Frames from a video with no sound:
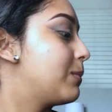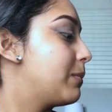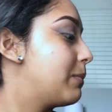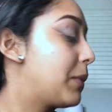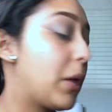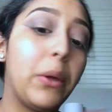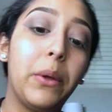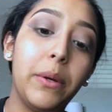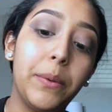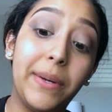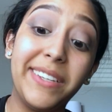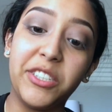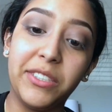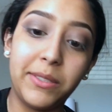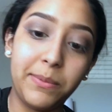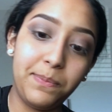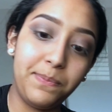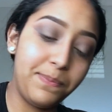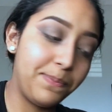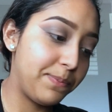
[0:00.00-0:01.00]
bad because
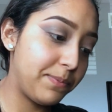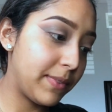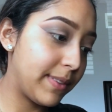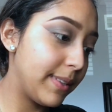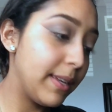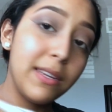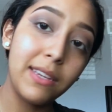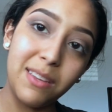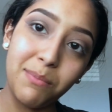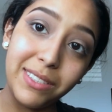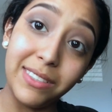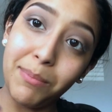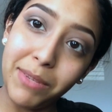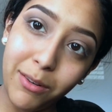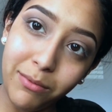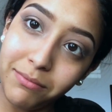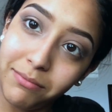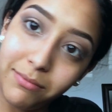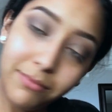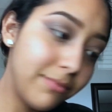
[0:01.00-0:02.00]
like I went and fixed
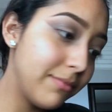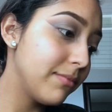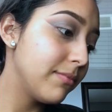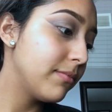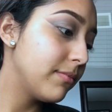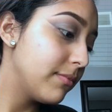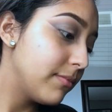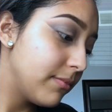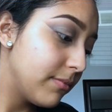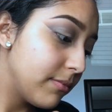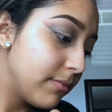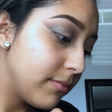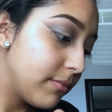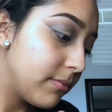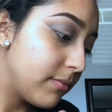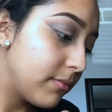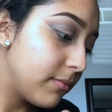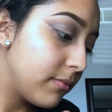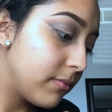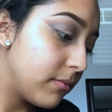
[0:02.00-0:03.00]
it, but like
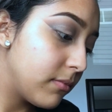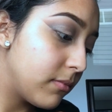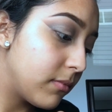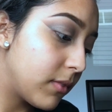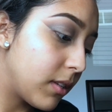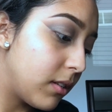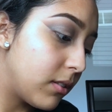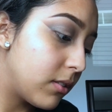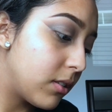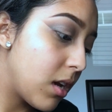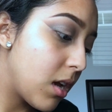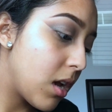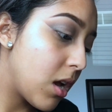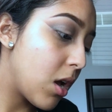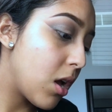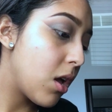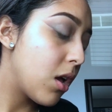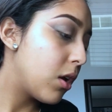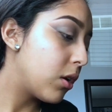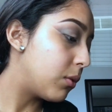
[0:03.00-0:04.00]
I could have saved
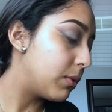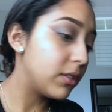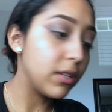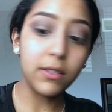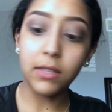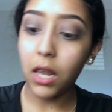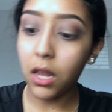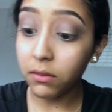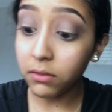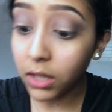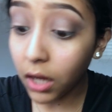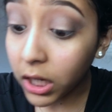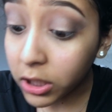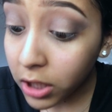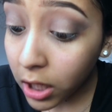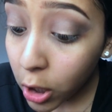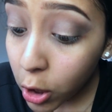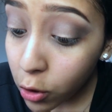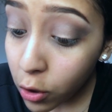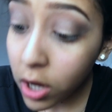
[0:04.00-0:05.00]
myself some time.
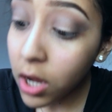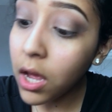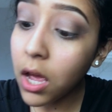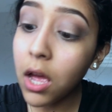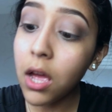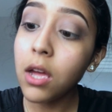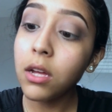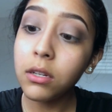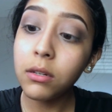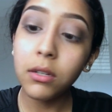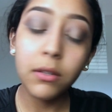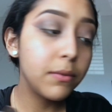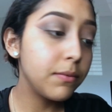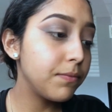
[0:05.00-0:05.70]
And then again,